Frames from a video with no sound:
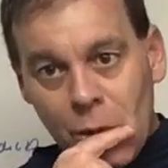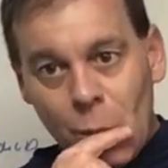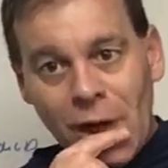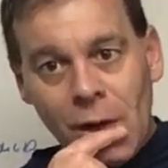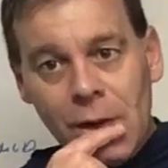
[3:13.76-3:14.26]

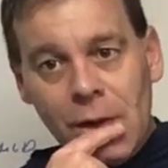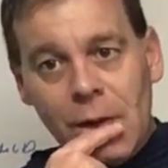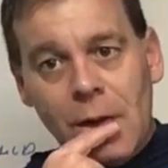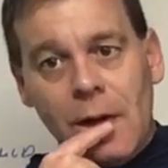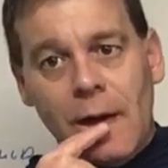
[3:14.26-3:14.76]
Well,
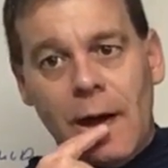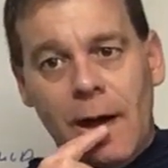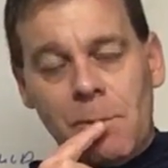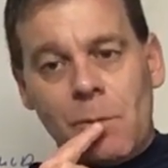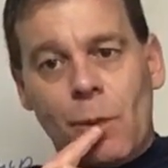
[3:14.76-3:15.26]

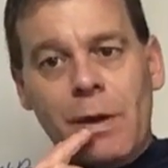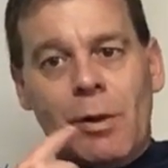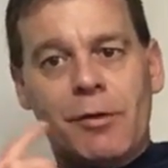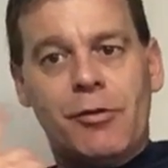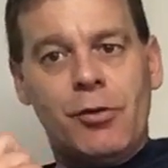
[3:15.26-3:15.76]
we
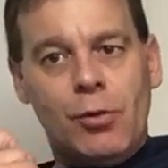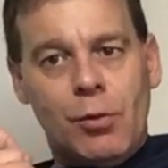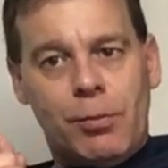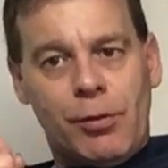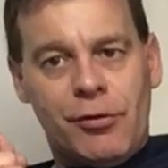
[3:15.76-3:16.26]
want
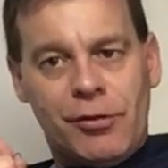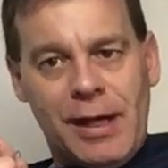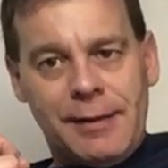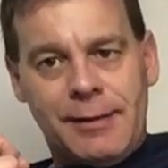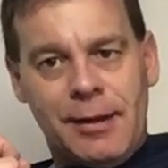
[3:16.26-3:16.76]
to
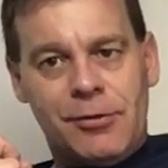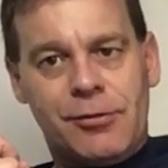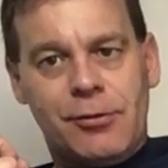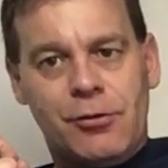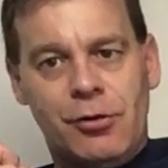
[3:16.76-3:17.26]
present
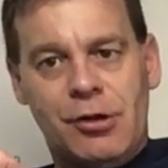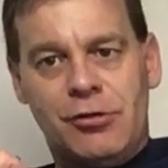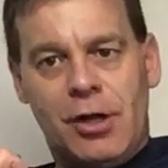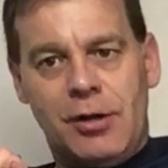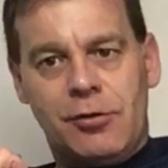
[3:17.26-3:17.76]
this to the
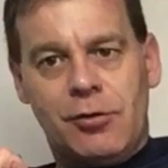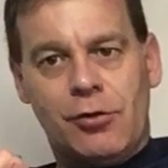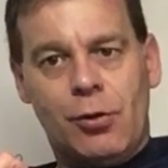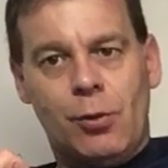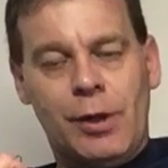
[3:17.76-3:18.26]
judge.
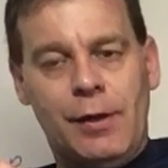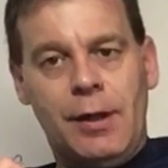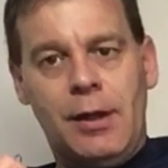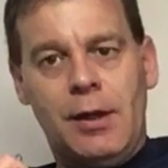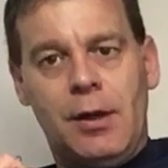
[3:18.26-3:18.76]
So
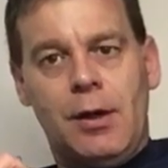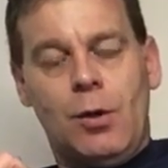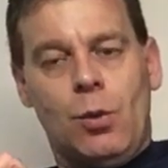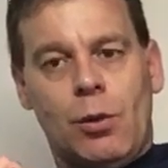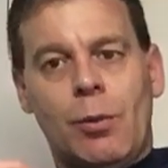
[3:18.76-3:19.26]
really,
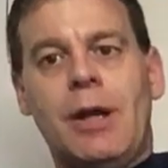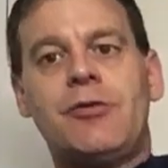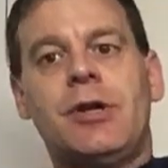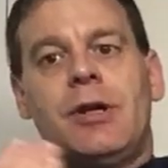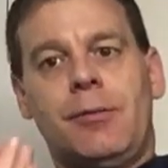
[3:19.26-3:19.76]
we're
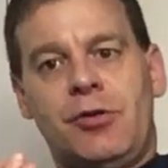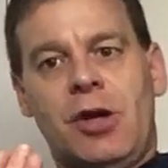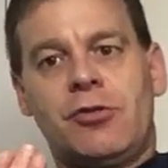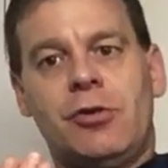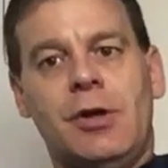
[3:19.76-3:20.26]
raising an
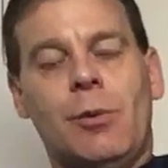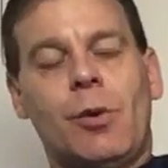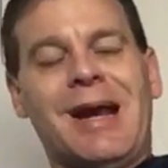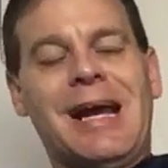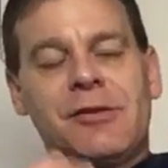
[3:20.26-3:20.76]
objection and
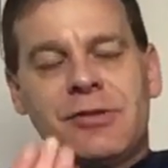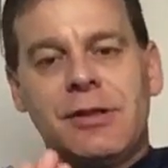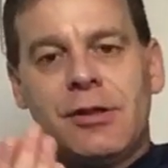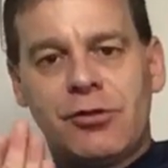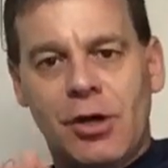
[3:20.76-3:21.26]
we're
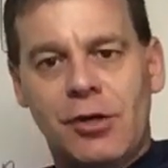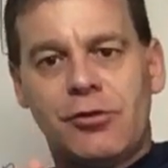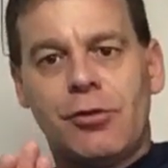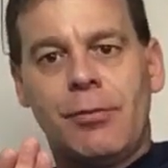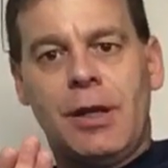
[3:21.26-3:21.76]
asking the
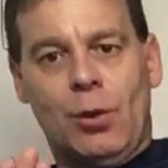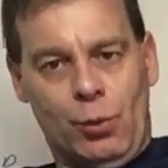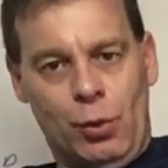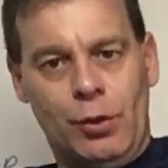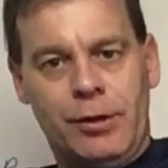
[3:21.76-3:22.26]
judge to make a
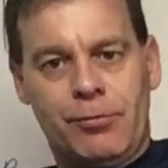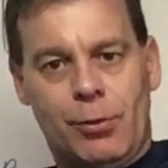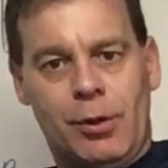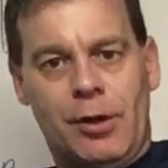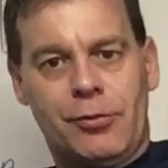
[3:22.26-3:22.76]
ruling
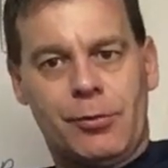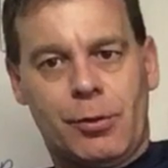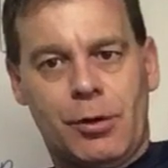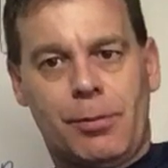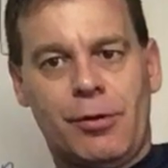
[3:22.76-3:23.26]
for us.
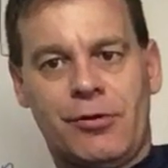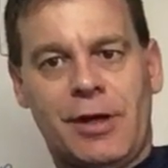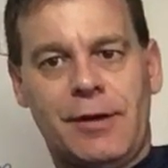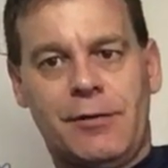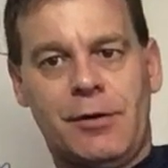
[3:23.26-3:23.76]
We're going to
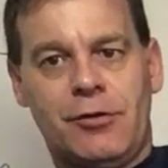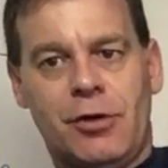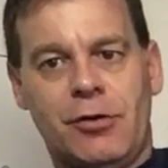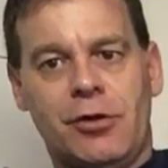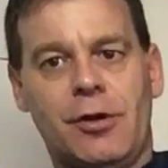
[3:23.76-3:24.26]
present it to the
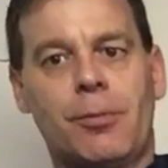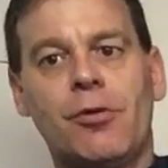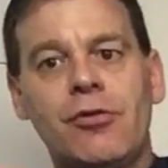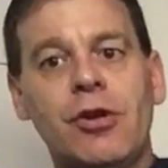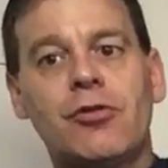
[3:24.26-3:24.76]
judge. And the
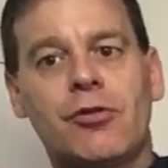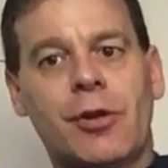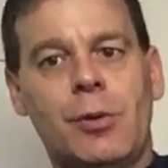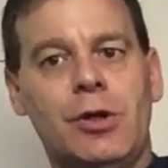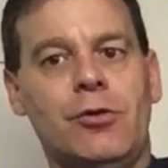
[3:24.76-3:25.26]
procedures
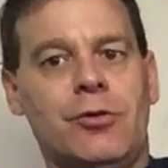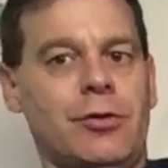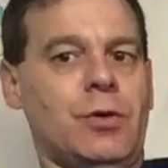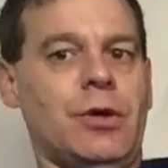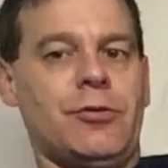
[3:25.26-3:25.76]
that we use to
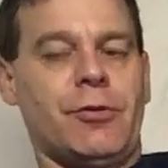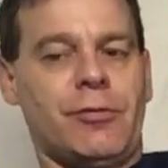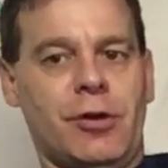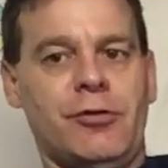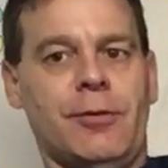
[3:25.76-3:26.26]
do this are
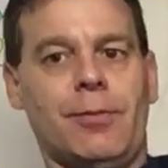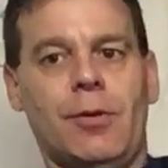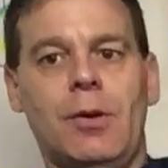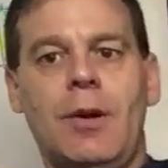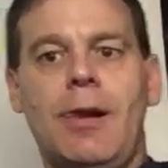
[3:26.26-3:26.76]
very simple.